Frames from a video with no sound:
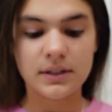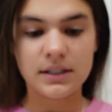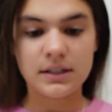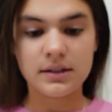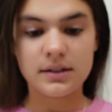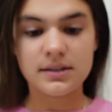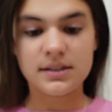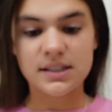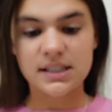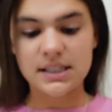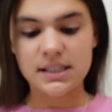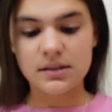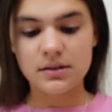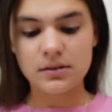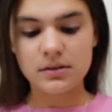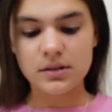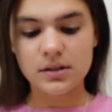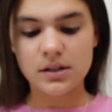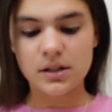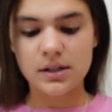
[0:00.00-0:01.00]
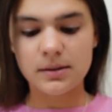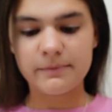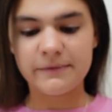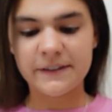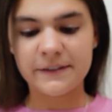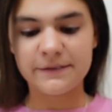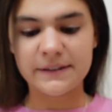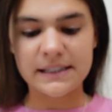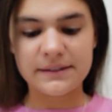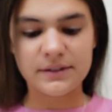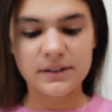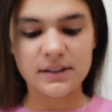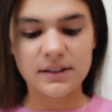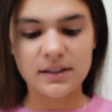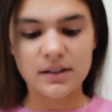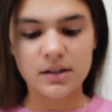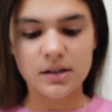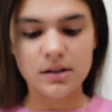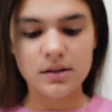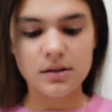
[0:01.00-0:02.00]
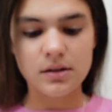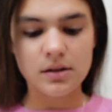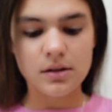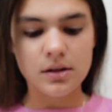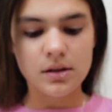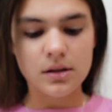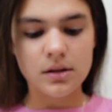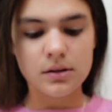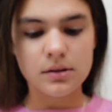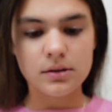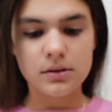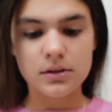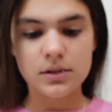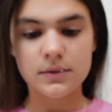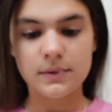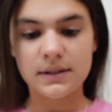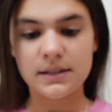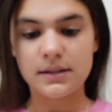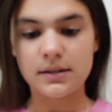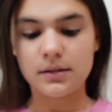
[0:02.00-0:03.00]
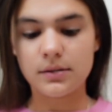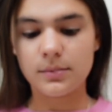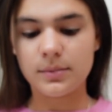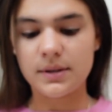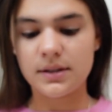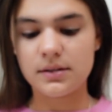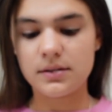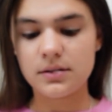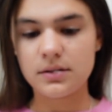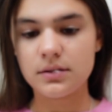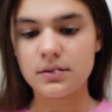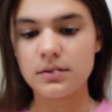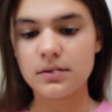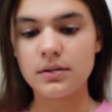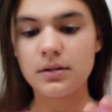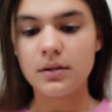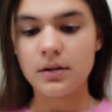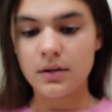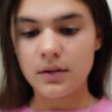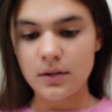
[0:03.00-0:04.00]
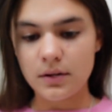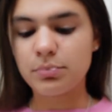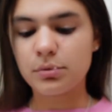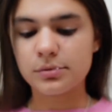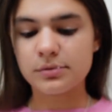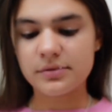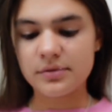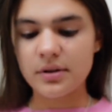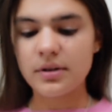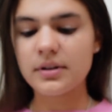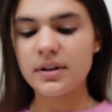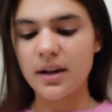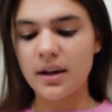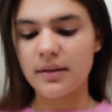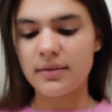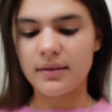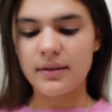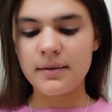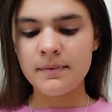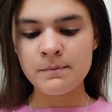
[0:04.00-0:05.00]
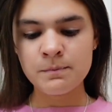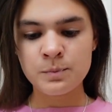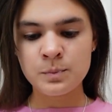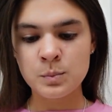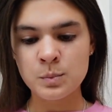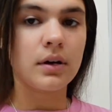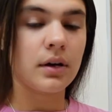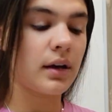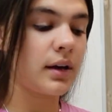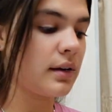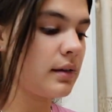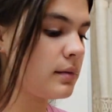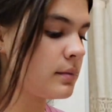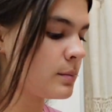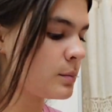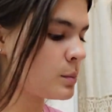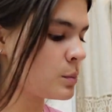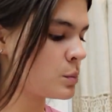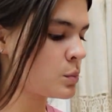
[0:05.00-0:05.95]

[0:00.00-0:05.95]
I need to set an alarm for five o'clock so I know when to pull it all together, okay?